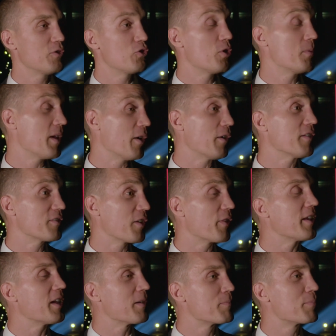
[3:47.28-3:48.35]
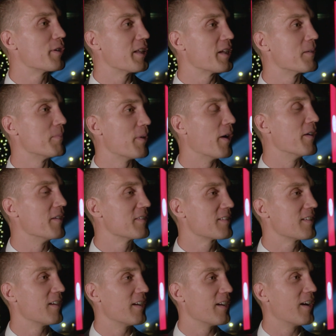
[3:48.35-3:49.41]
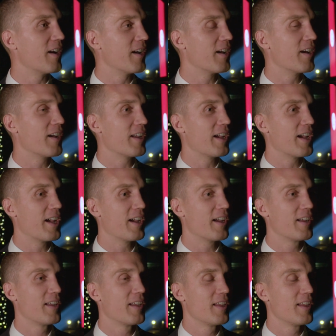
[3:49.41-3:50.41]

To be honest, I think I'm pretty composed. In a